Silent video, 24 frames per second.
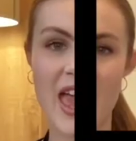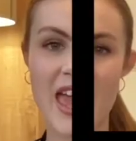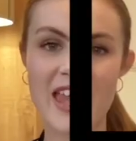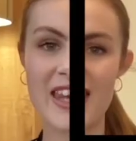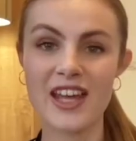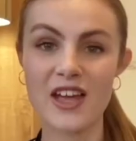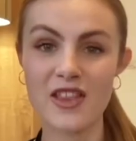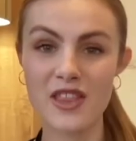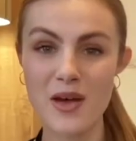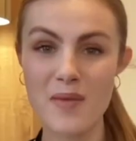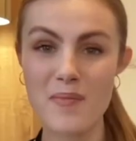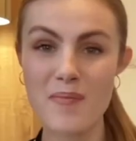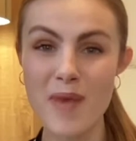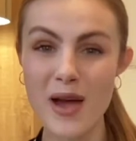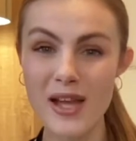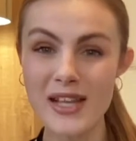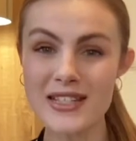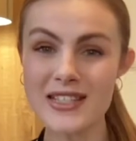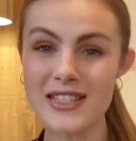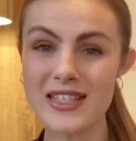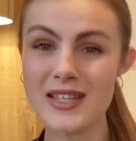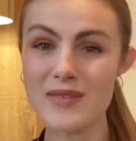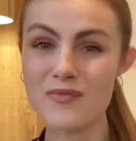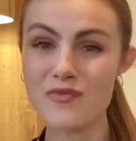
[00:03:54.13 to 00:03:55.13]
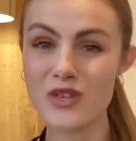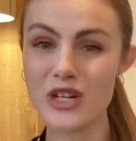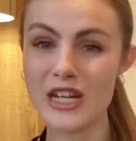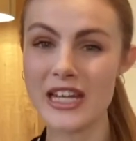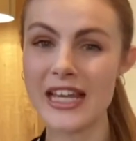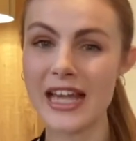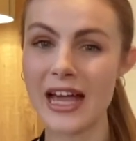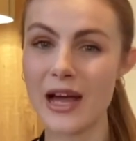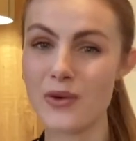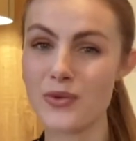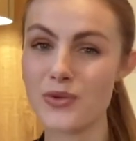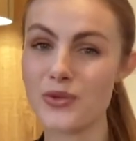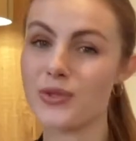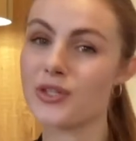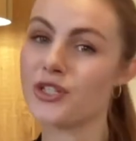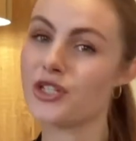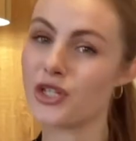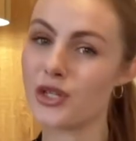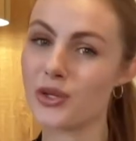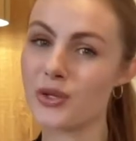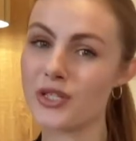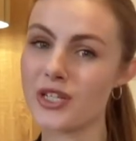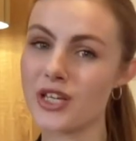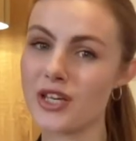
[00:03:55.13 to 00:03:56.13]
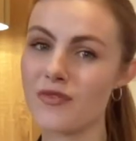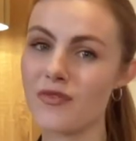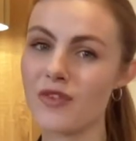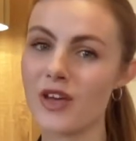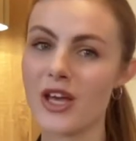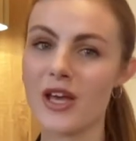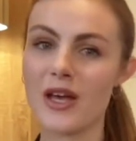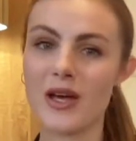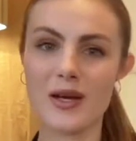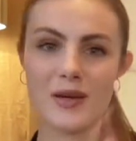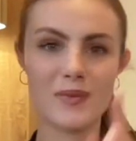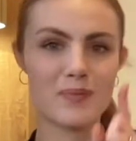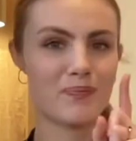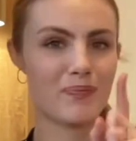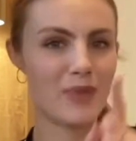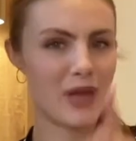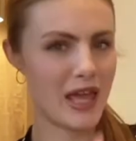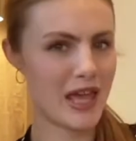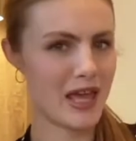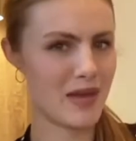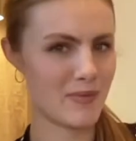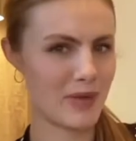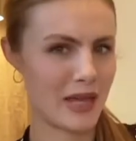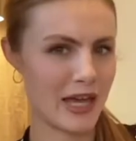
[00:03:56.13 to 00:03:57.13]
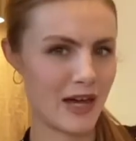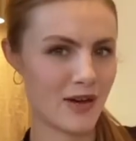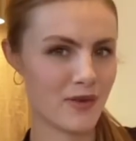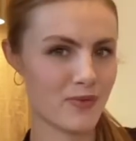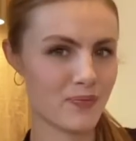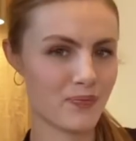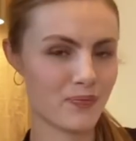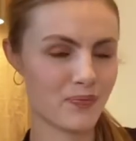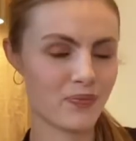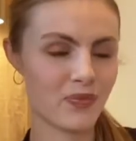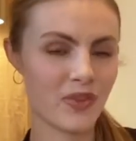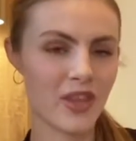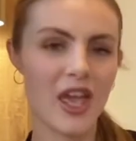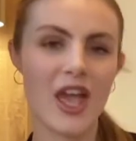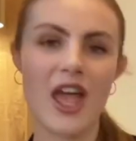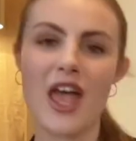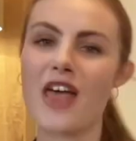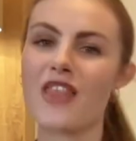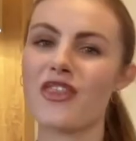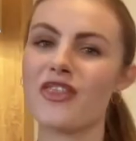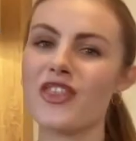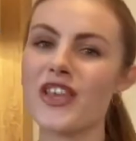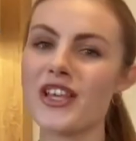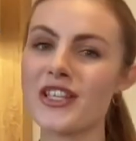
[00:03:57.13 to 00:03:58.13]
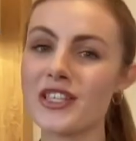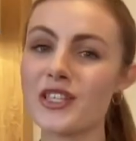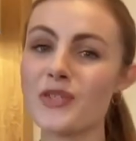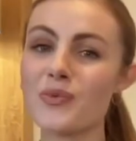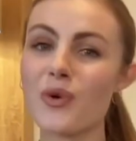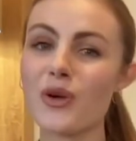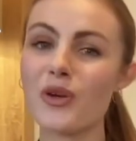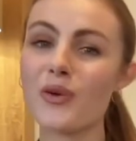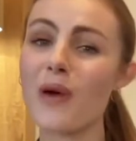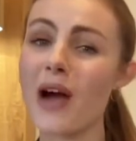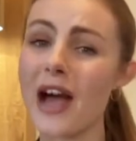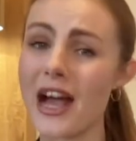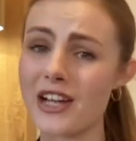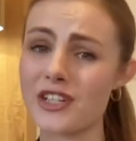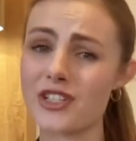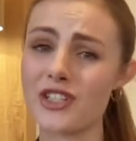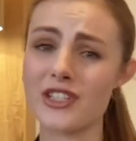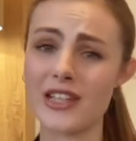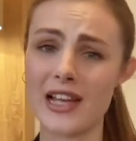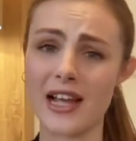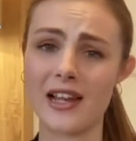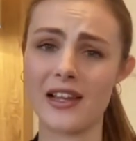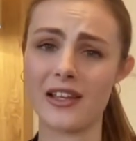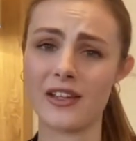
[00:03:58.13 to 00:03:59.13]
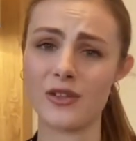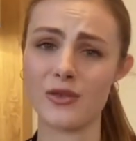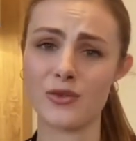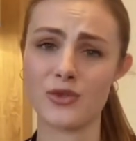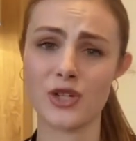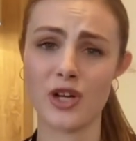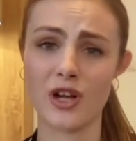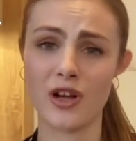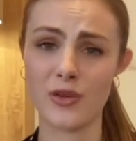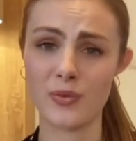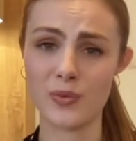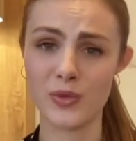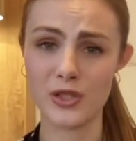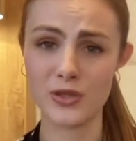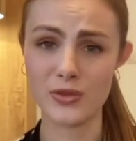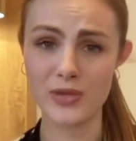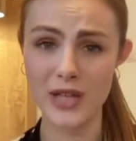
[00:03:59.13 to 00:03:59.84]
Now that might seem really counterintuitive, but hear me out. This is what you're actually telling your child when you